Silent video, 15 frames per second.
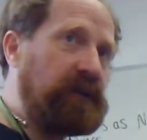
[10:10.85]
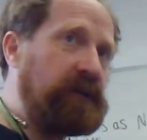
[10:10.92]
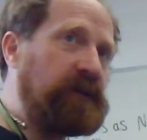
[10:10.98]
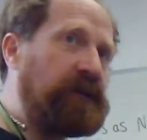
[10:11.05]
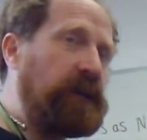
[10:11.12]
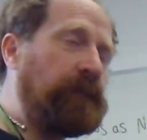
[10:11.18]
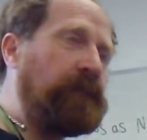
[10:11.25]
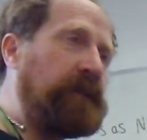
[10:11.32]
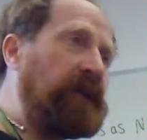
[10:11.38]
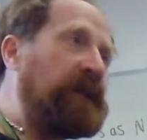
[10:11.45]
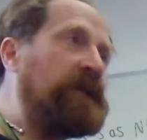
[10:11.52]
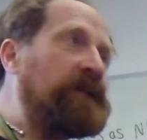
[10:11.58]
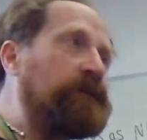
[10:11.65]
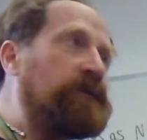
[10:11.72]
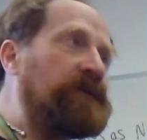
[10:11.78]
The
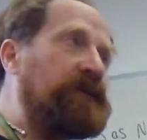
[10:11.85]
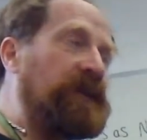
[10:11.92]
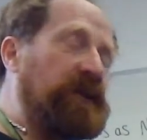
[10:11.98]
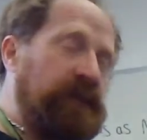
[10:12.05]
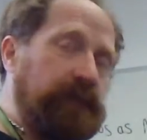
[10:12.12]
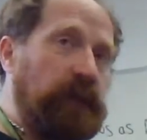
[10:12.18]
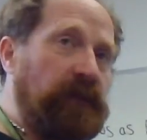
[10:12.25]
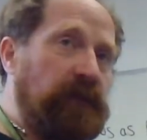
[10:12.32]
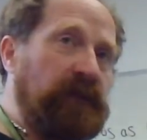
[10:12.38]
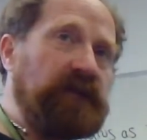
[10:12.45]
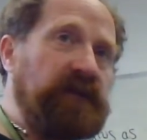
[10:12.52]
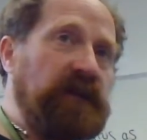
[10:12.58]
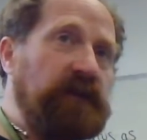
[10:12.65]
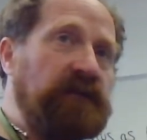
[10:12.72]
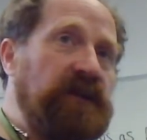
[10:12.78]
Japanese would say it's both at the
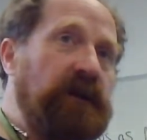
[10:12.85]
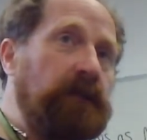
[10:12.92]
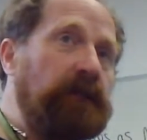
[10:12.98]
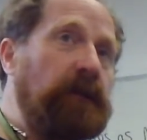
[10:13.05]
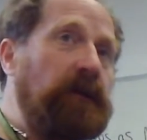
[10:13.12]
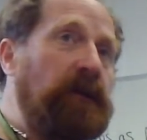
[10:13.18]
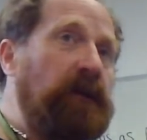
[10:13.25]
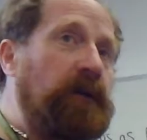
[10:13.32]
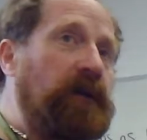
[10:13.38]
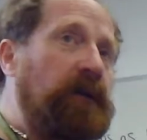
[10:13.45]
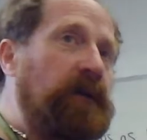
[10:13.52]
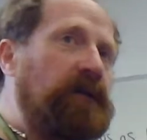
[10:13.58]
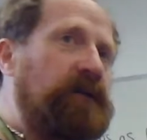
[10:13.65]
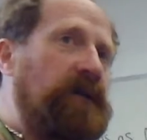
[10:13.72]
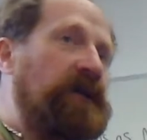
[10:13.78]
same time.
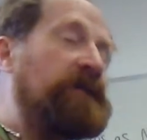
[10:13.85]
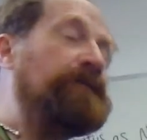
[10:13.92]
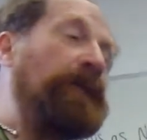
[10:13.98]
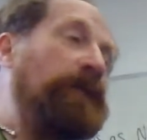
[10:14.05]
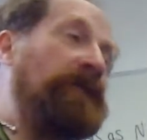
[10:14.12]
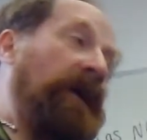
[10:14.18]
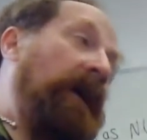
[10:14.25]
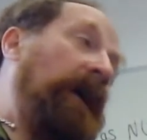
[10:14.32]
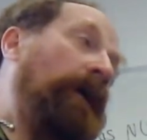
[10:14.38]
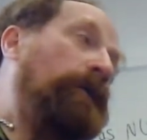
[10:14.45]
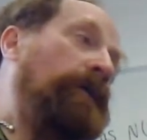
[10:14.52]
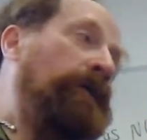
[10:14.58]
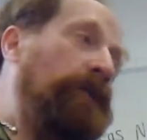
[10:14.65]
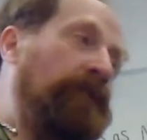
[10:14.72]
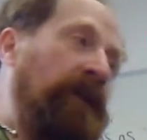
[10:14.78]
It is both how
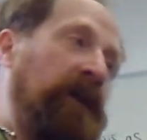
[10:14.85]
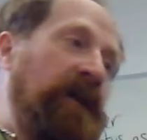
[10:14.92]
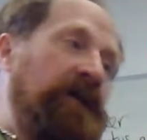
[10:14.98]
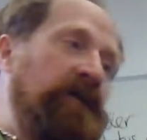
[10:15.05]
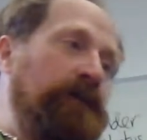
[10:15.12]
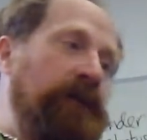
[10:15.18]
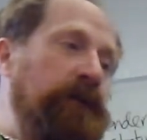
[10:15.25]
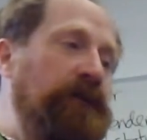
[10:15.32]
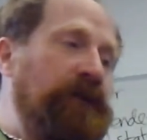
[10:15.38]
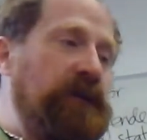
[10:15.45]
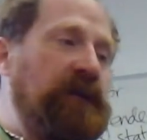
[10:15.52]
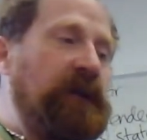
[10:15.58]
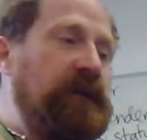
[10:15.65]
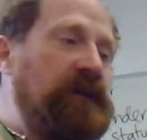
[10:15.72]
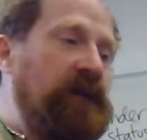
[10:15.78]
you react
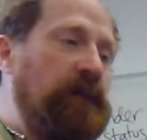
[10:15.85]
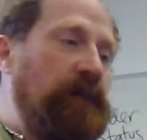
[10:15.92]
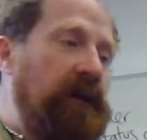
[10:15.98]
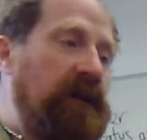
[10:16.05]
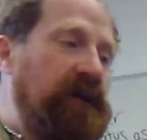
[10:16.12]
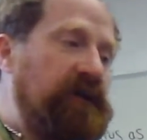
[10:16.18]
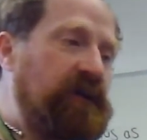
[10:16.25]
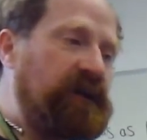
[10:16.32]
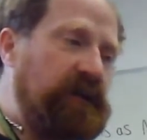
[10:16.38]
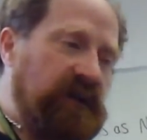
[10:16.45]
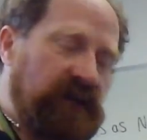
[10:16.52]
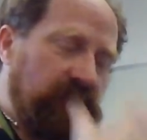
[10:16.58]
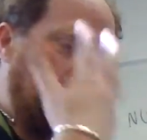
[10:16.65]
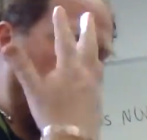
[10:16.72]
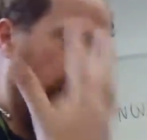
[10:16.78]
emotionally to the place, because
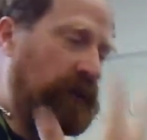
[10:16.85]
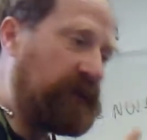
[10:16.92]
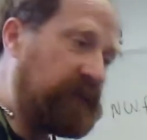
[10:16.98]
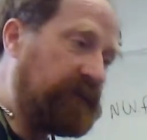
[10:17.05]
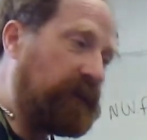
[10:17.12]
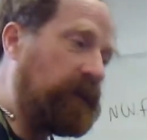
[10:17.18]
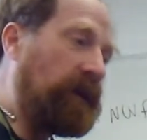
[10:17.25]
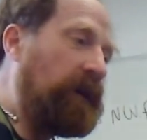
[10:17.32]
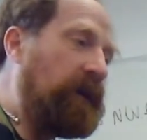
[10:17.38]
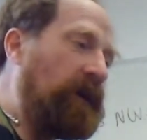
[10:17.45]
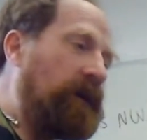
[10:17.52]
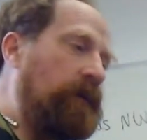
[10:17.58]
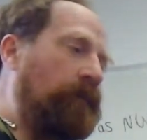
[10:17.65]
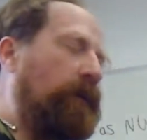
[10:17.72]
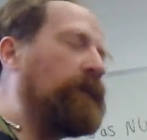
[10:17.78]
it's so beautiful,
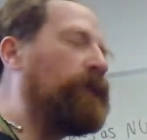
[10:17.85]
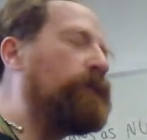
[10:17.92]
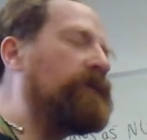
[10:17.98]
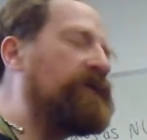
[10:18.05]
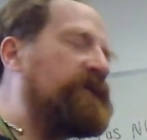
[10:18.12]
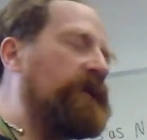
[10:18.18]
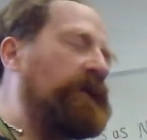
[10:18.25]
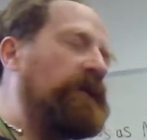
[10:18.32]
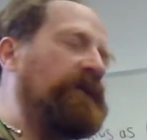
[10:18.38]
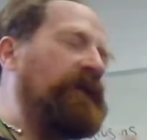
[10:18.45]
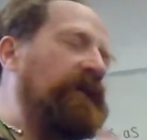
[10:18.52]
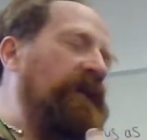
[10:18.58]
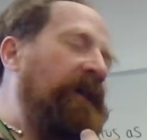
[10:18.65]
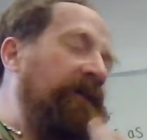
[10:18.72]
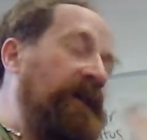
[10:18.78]
but also the
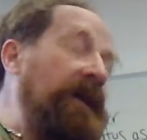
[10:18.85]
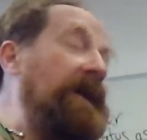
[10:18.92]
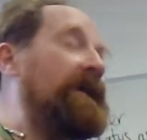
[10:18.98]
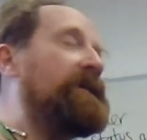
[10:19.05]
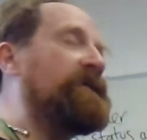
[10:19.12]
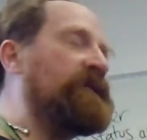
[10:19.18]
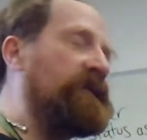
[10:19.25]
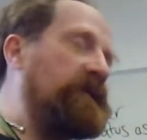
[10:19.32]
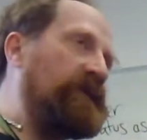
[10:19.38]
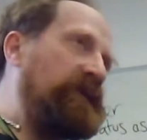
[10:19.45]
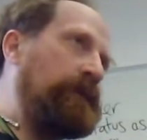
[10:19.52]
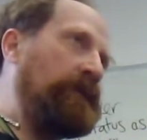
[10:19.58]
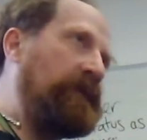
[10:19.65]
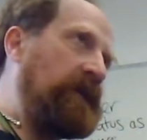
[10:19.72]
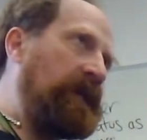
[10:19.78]
fact that there is
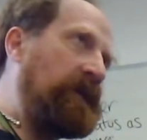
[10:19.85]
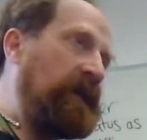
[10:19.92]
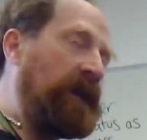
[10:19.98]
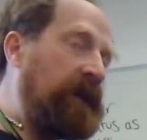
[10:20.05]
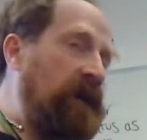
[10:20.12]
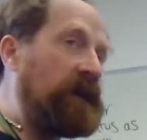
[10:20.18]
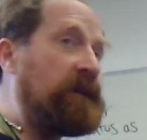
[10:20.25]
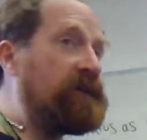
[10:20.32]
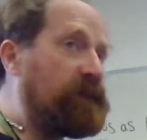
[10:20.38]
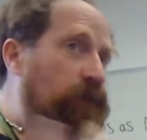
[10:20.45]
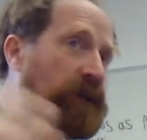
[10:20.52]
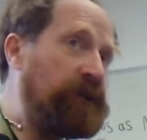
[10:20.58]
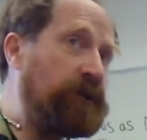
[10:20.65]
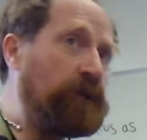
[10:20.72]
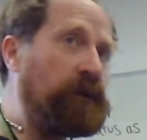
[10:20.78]
something there even
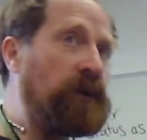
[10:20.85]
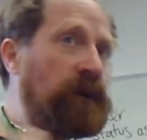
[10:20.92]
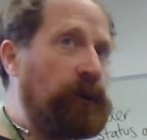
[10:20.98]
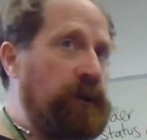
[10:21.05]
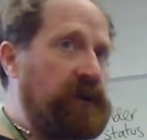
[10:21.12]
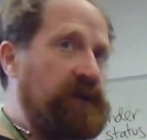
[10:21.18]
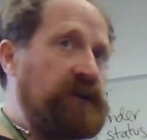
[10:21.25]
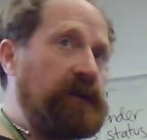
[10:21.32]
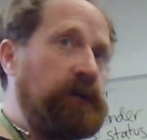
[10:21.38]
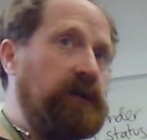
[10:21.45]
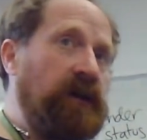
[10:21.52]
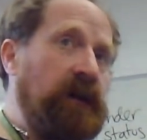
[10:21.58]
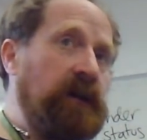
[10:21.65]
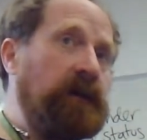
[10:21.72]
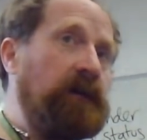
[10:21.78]
when you go, it's still
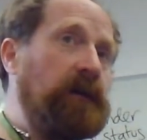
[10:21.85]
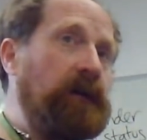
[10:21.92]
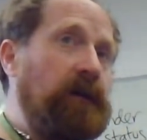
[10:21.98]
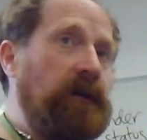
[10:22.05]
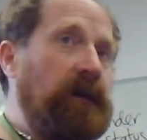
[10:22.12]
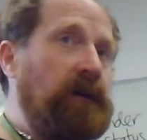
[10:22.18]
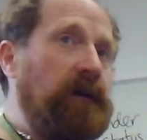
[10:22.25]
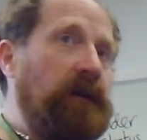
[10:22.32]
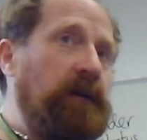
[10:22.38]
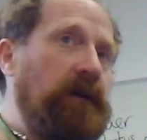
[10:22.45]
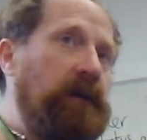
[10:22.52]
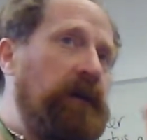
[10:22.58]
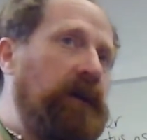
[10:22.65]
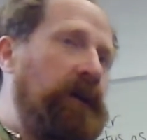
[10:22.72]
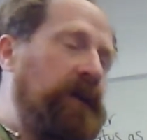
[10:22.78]
there.
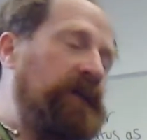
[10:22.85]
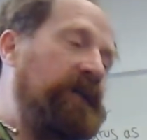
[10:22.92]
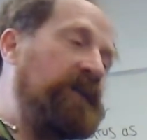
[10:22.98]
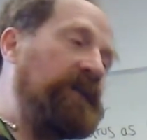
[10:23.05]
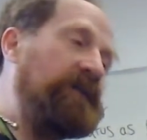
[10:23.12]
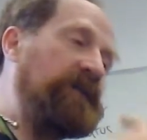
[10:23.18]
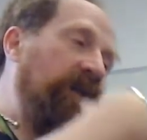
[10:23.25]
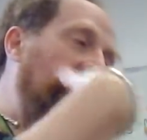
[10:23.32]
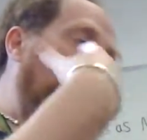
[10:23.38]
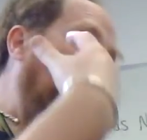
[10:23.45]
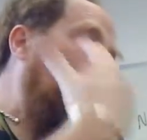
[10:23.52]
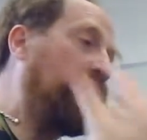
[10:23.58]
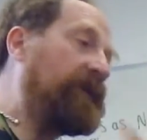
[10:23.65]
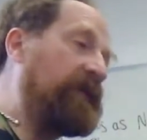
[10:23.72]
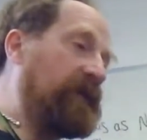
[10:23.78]
And it is
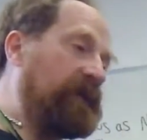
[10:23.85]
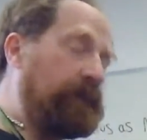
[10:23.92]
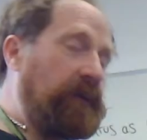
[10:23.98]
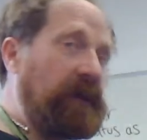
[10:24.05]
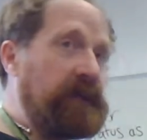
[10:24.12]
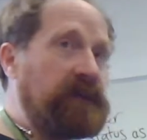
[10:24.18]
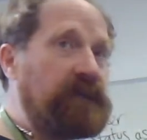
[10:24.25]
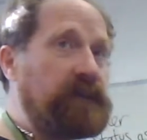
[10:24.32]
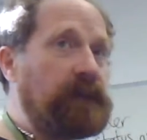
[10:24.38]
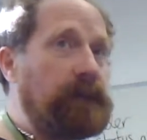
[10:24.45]
inhabiting the place.